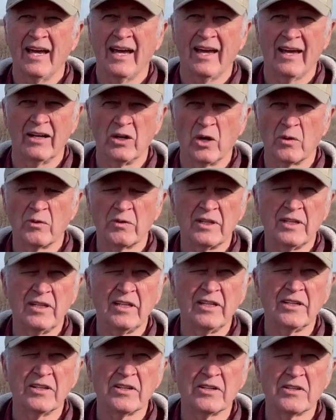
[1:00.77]
and over the
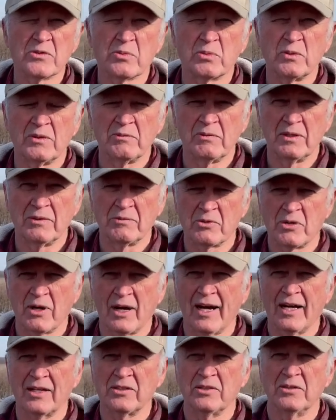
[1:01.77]
years we've
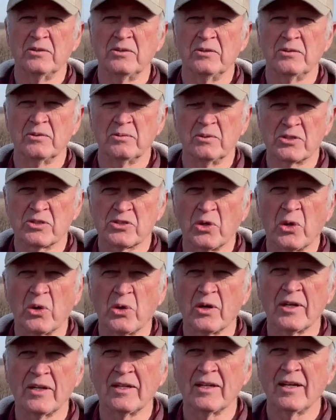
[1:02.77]
tried to
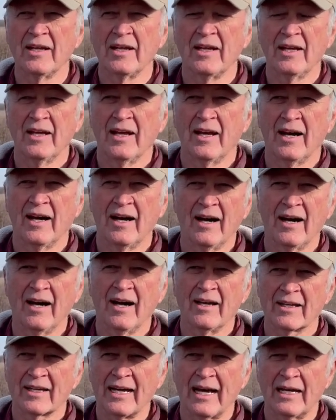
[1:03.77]
restore it.
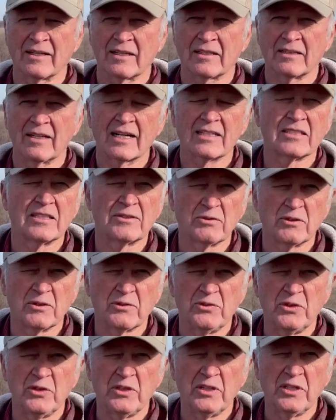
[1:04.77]
It got neglected for a
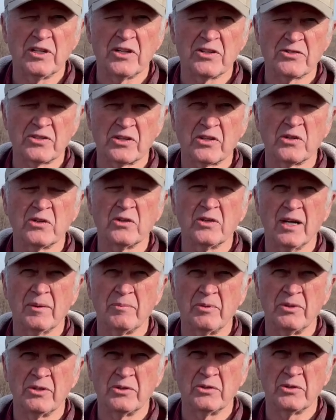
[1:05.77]
few years and grew
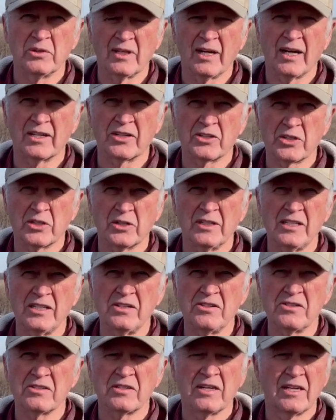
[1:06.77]
up into a lot of
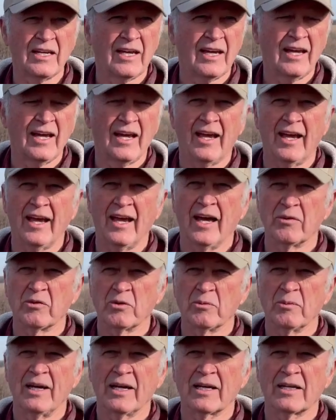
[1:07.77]
trees, and
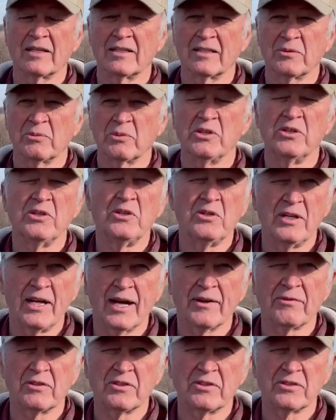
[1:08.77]
we're making a renewed
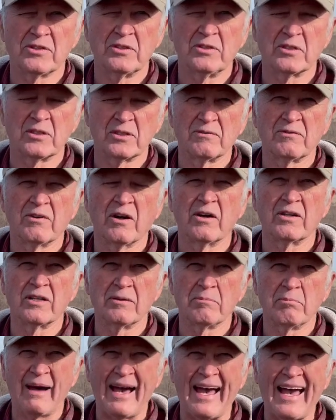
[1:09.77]
effort to convert
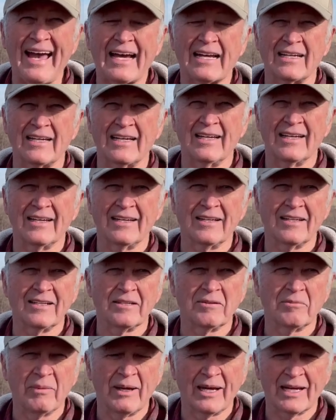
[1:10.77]
it back
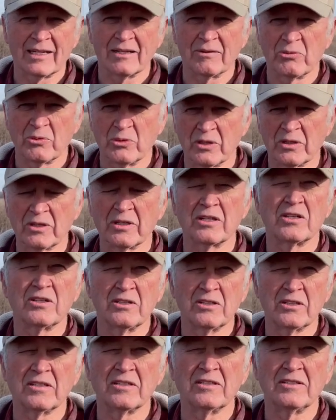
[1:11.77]
and make a really
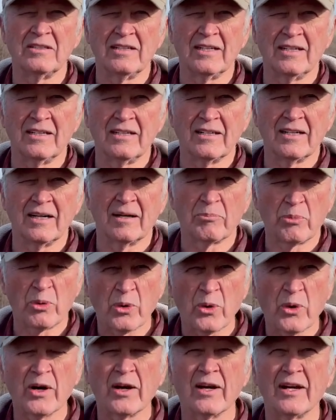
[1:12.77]
good
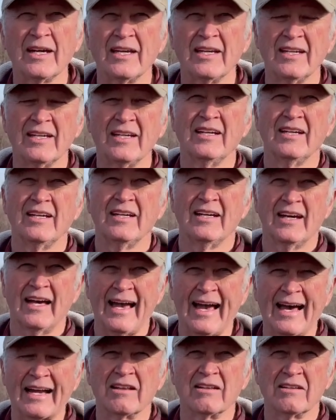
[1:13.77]
prairie
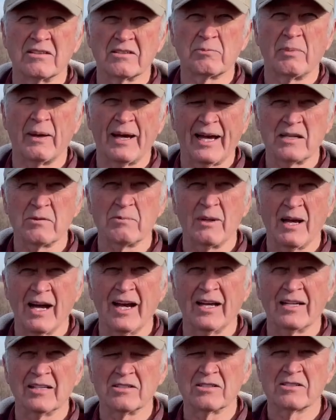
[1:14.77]
out of this patch
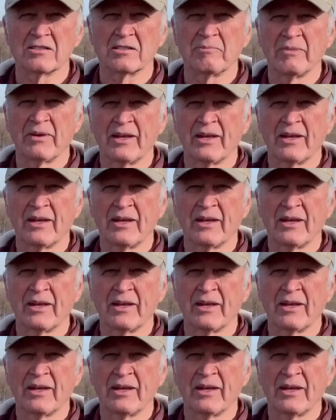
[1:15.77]
behind us.